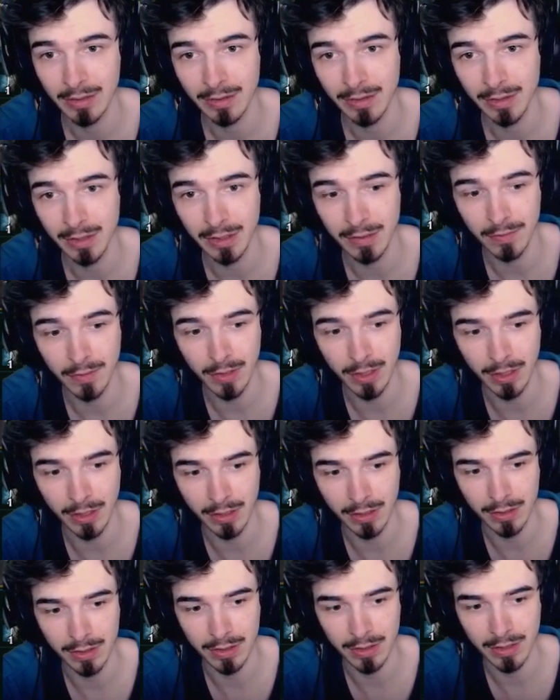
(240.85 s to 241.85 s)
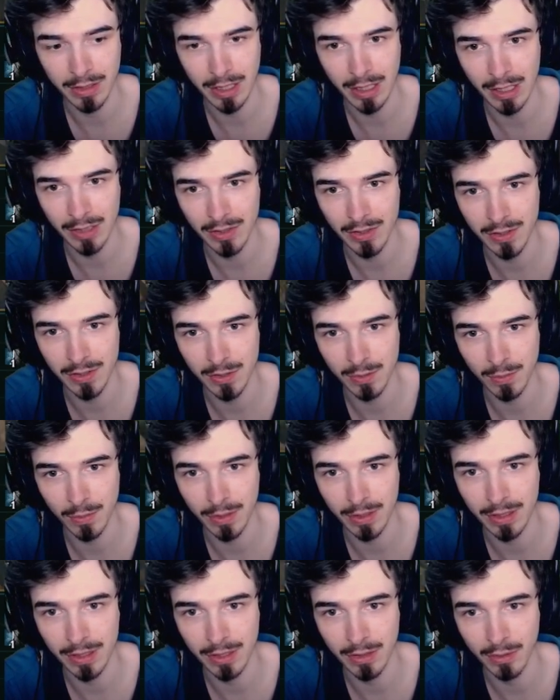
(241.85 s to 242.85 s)
See if we can catch this
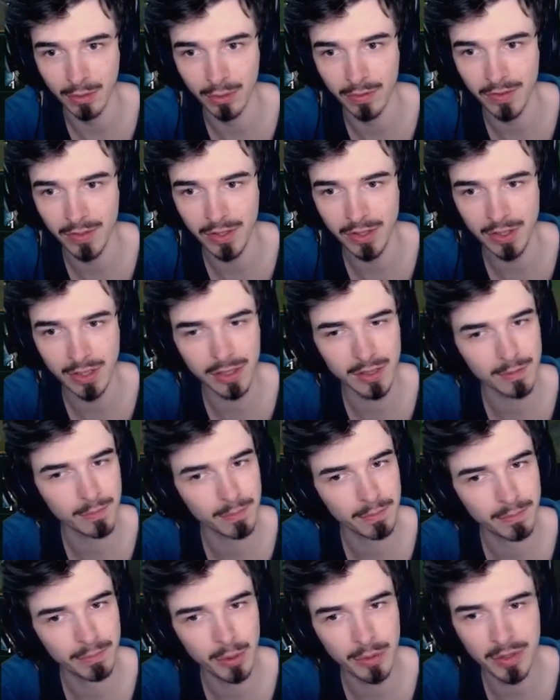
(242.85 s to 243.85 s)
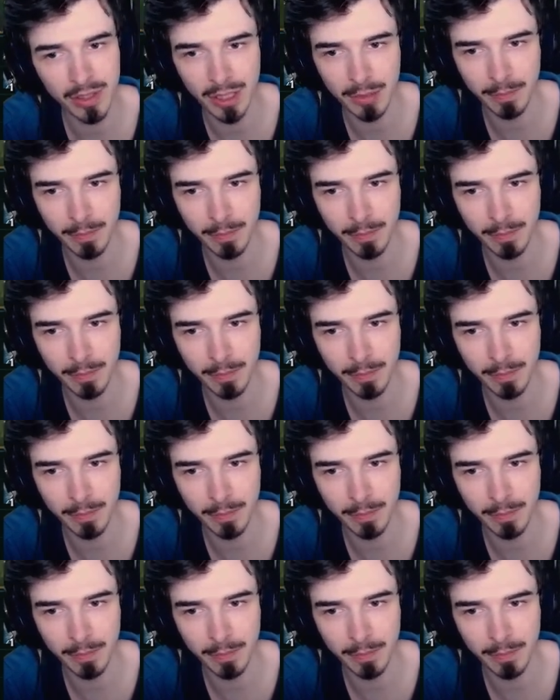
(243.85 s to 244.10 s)
one here, or it's just probably just going to